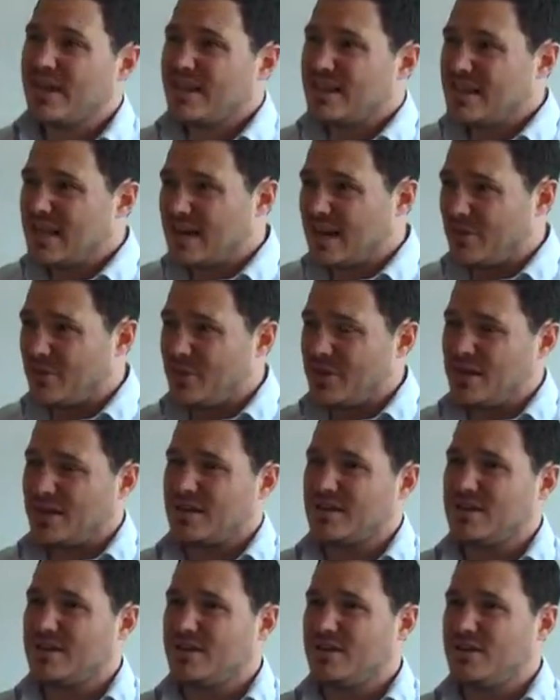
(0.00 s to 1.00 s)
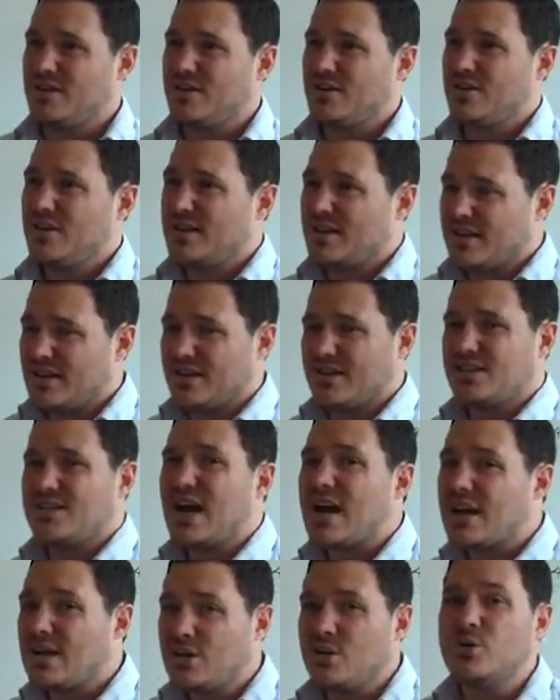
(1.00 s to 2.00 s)
then I think it can
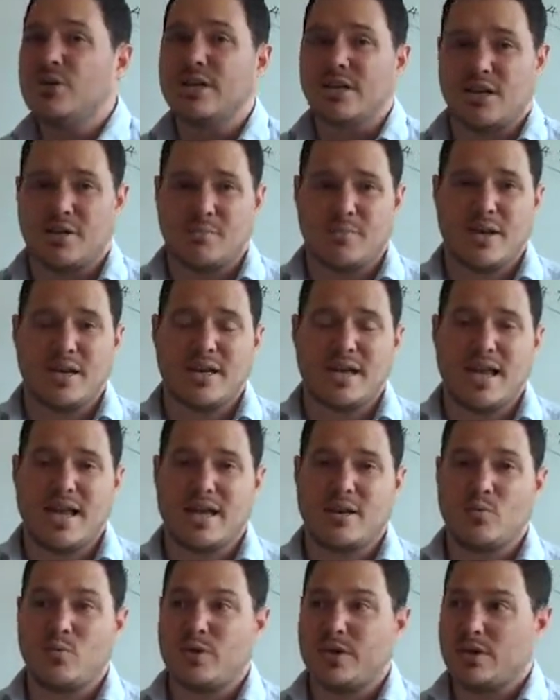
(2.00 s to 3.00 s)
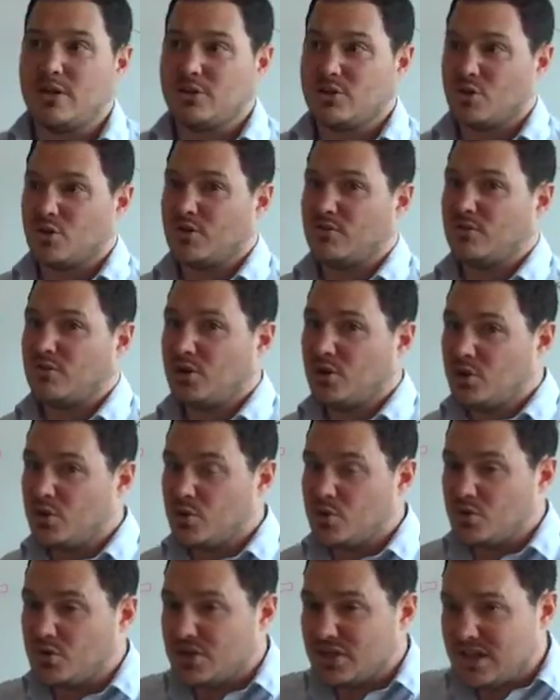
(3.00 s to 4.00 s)
dilute it a bit, and we sort of
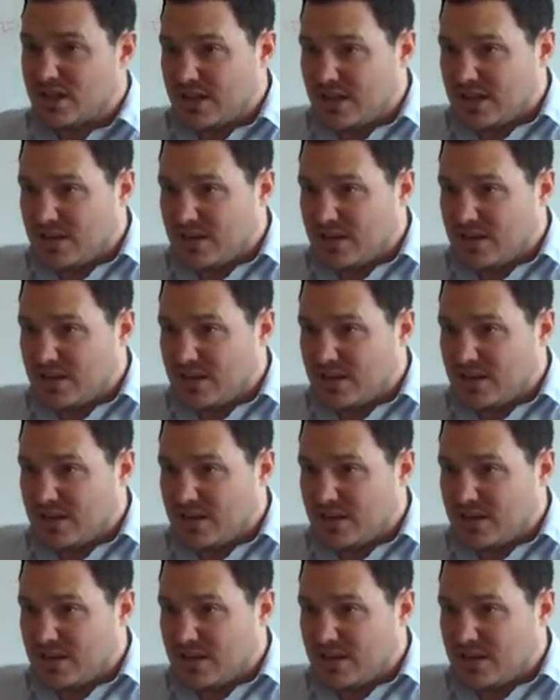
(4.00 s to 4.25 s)
lose